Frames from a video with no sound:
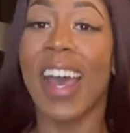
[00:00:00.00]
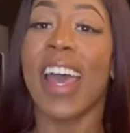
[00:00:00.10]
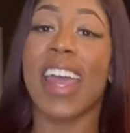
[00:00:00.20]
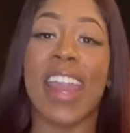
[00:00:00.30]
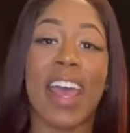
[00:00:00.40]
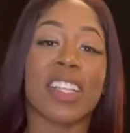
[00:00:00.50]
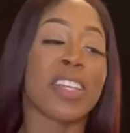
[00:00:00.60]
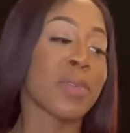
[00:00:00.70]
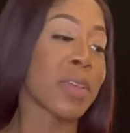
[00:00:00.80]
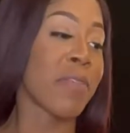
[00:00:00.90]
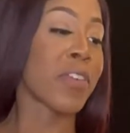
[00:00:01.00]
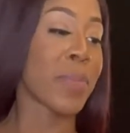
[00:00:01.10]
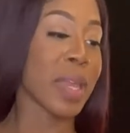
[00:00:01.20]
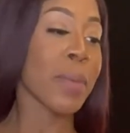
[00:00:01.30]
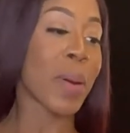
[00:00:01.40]
and for
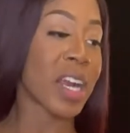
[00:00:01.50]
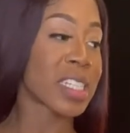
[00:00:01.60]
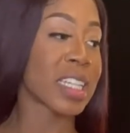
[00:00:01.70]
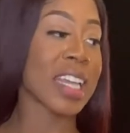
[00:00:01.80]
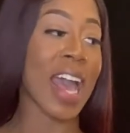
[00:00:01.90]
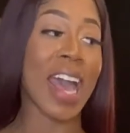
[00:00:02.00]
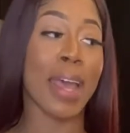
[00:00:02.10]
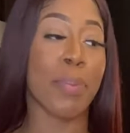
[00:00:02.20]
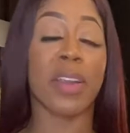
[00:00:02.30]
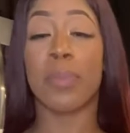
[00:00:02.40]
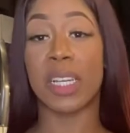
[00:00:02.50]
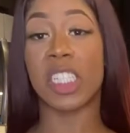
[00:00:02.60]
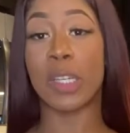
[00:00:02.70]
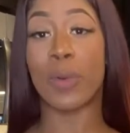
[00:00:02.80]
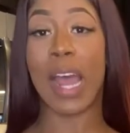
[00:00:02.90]
me personally, I pretty much
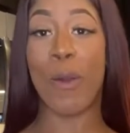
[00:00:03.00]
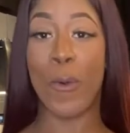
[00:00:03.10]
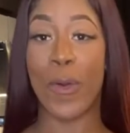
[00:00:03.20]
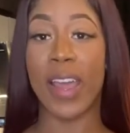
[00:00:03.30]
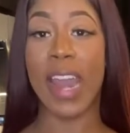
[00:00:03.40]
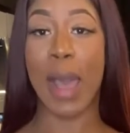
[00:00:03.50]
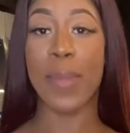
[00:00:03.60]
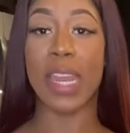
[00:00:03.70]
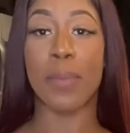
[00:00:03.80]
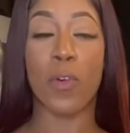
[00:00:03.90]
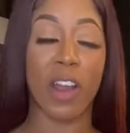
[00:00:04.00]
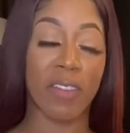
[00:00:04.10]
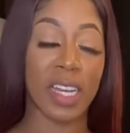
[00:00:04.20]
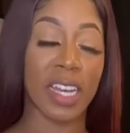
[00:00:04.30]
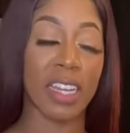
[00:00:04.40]
eat what I want. I'm in a more
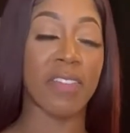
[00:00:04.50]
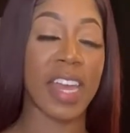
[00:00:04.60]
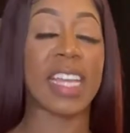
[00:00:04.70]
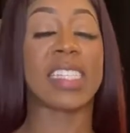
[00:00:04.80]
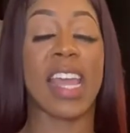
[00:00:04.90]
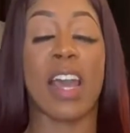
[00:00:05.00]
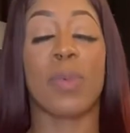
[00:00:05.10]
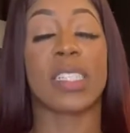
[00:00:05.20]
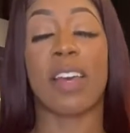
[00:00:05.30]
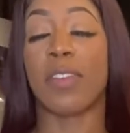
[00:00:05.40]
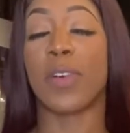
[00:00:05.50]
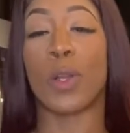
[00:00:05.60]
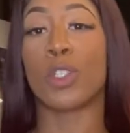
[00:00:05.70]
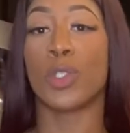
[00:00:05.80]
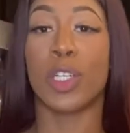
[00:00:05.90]
of a cutting phase now because I have a
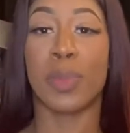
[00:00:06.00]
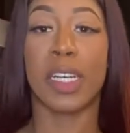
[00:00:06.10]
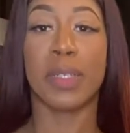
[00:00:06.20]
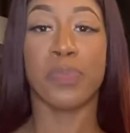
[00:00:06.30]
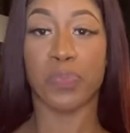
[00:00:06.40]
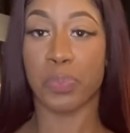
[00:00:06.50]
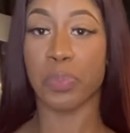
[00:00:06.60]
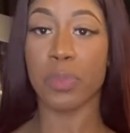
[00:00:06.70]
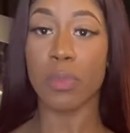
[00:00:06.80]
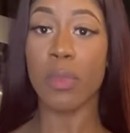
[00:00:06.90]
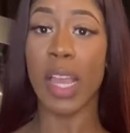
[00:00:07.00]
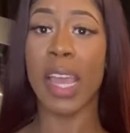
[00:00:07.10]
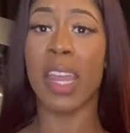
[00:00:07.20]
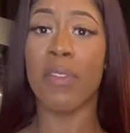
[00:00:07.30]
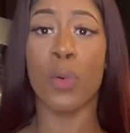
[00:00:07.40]
photo shoot coming up.
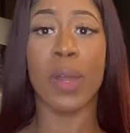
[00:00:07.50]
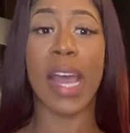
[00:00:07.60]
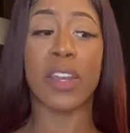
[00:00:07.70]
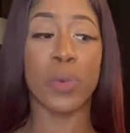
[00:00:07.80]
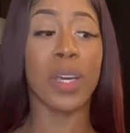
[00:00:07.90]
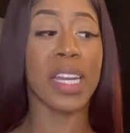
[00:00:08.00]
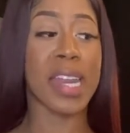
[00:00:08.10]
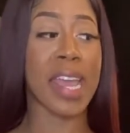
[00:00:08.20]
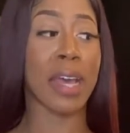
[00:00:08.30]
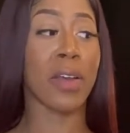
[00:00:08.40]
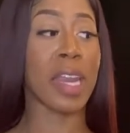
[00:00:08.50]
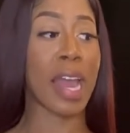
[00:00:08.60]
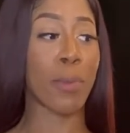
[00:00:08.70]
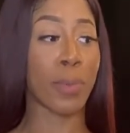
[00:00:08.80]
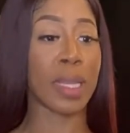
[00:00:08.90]
And even when I do cut down and
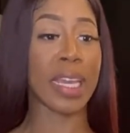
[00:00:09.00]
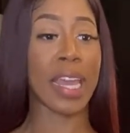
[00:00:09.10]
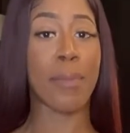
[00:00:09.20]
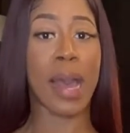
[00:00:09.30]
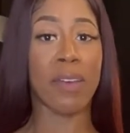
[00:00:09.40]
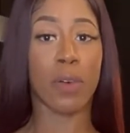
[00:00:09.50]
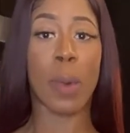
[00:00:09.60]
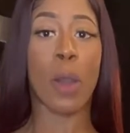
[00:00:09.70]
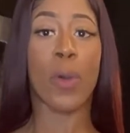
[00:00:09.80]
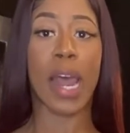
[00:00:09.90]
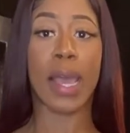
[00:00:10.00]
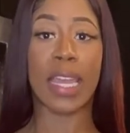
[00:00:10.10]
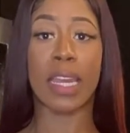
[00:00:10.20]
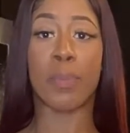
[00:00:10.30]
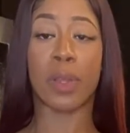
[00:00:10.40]
I really am mindful about what I
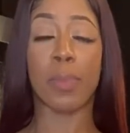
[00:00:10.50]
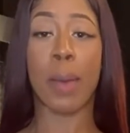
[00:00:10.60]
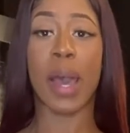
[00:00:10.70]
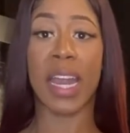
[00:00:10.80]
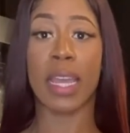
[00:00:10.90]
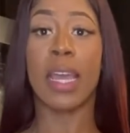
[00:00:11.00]
eat and put in my body